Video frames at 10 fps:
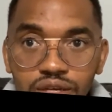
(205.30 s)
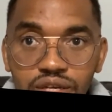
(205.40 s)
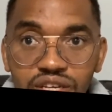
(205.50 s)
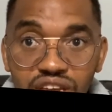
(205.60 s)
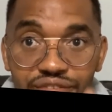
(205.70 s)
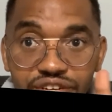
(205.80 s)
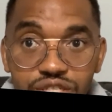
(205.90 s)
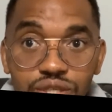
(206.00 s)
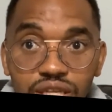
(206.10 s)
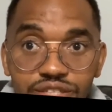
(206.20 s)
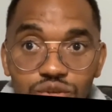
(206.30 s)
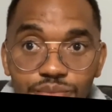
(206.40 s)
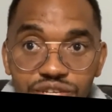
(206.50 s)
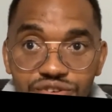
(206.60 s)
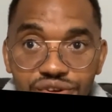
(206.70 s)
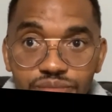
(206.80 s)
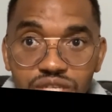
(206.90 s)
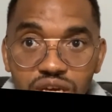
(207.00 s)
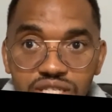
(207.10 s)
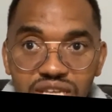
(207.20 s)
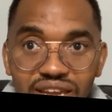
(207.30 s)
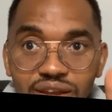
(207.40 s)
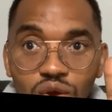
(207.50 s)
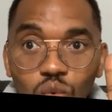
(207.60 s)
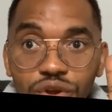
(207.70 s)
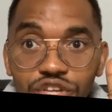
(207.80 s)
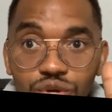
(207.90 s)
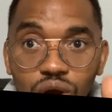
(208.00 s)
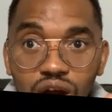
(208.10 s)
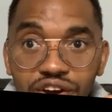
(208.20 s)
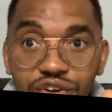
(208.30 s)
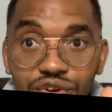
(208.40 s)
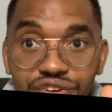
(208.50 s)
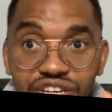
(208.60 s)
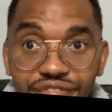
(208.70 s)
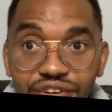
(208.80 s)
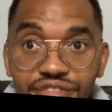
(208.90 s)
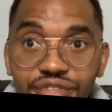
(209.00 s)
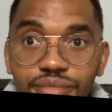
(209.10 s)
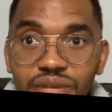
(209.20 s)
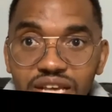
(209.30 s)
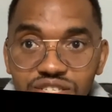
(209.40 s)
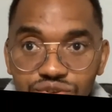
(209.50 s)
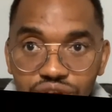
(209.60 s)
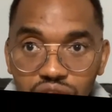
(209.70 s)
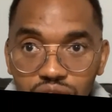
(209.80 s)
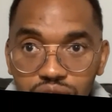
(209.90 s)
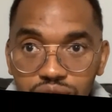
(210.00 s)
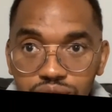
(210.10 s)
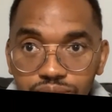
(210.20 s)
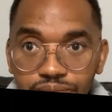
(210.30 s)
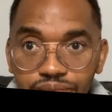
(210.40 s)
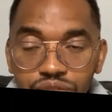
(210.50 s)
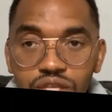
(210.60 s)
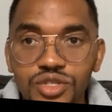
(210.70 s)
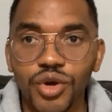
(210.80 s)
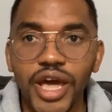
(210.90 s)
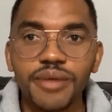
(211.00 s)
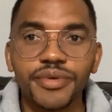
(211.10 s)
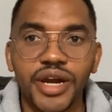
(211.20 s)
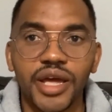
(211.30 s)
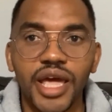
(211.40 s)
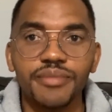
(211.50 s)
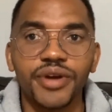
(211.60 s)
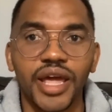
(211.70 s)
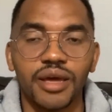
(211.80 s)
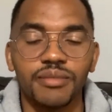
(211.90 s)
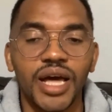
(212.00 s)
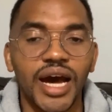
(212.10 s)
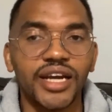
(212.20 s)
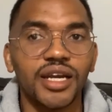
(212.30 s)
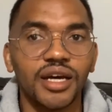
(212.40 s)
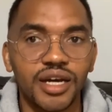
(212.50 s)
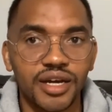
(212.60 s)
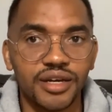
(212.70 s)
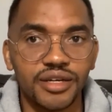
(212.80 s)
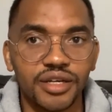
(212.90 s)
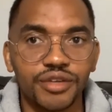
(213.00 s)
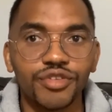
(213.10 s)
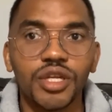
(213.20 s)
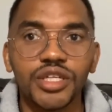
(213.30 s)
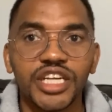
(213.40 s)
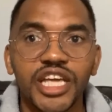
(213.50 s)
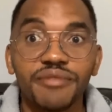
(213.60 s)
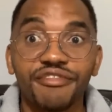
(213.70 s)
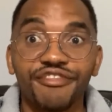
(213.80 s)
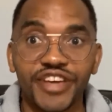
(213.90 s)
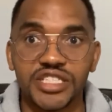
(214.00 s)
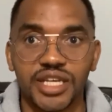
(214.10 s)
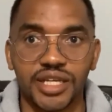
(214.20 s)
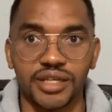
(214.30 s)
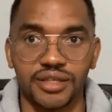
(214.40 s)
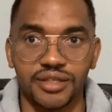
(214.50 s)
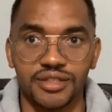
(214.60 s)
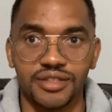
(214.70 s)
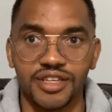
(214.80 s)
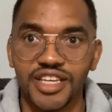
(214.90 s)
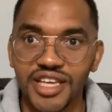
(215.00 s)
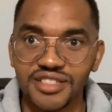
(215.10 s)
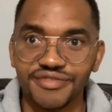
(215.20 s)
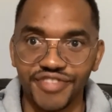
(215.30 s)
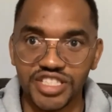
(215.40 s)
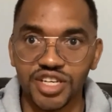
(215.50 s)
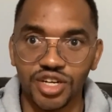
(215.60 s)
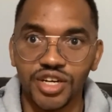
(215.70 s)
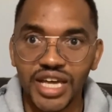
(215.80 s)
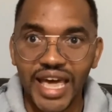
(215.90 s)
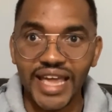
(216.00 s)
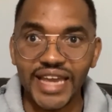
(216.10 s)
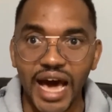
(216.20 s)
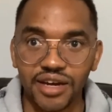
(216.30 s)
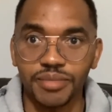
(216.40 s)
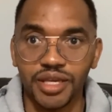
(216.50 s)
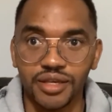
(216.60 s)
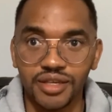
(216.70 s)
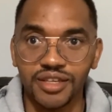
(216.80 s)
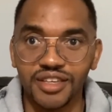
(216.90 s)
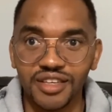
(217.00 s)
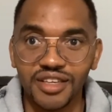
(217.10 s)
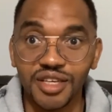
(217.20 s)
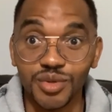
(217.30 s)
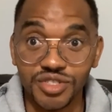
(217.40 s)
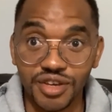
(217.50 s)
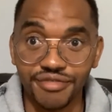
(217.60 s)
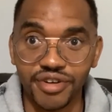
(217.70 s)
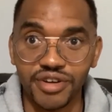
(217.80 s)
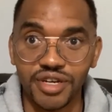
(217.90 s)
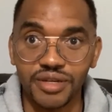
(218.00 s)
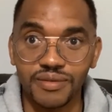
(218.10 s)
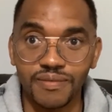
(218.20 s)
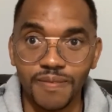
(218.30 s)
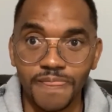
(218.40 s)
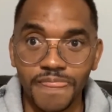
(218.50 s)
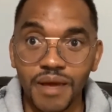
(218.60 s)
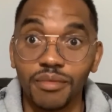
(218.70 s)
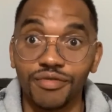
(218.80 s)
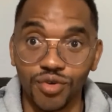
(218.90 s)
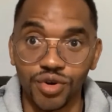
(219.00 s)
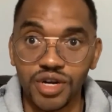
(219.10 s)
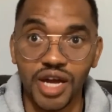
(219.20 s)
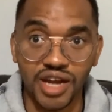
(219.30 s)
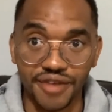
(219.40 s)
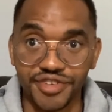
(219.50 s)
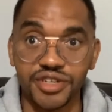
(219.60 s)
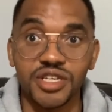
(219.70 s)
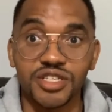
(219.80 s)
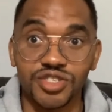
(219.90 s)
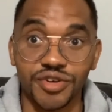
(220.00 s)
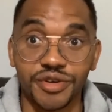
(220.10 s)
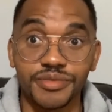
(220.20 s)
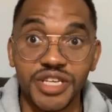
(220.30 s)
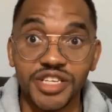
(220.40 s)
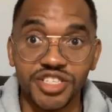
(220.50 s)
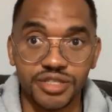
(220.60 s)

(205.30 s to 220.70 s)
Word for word: never too late to be circumcised, and when you are, you're different from yesterday. So Abraham had a look. If you looked at him physically, in his physical anatomy, he was different before and after circumcision.